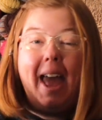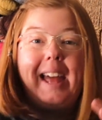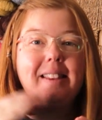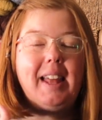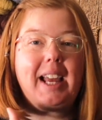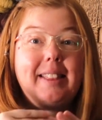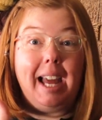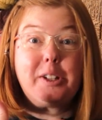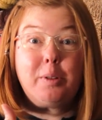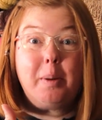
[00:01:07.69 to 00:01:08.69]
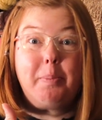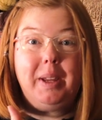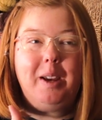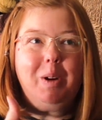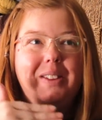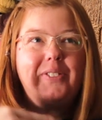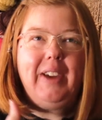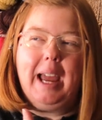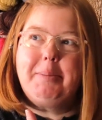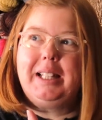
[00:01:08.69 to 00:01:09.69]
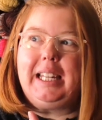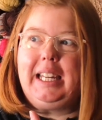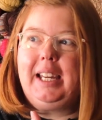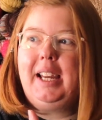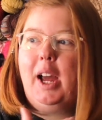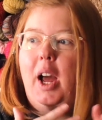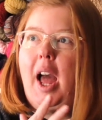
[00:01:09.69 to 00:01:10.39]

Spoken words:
and, like, that trip being with family